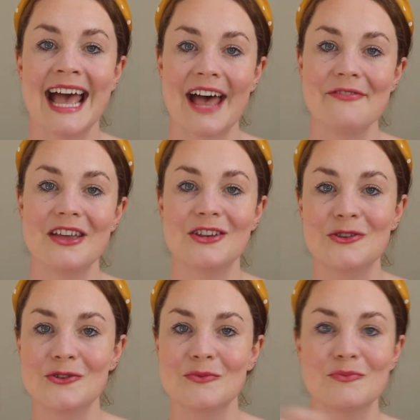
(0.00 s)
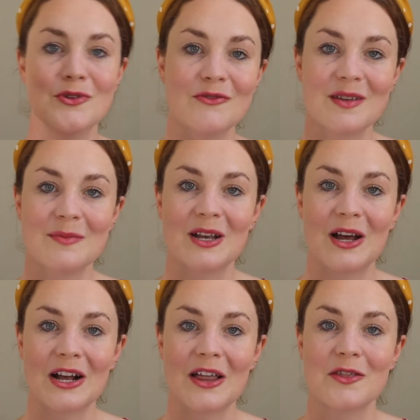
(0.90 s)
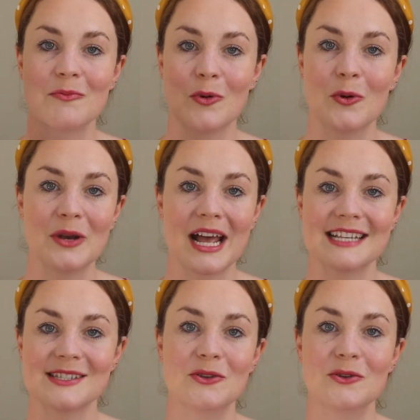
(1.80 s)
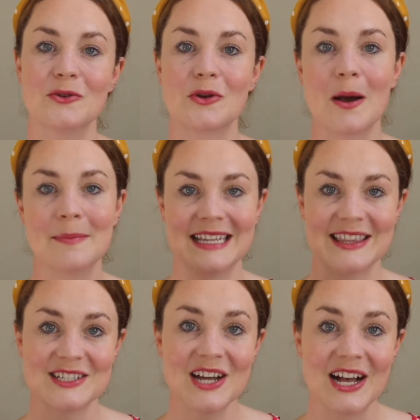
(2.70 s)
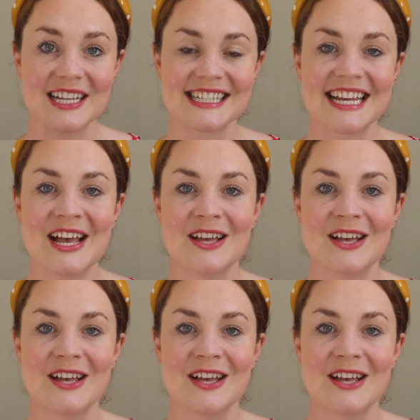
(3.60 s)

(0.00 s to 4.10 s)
and then you move them along the board as you complete the task.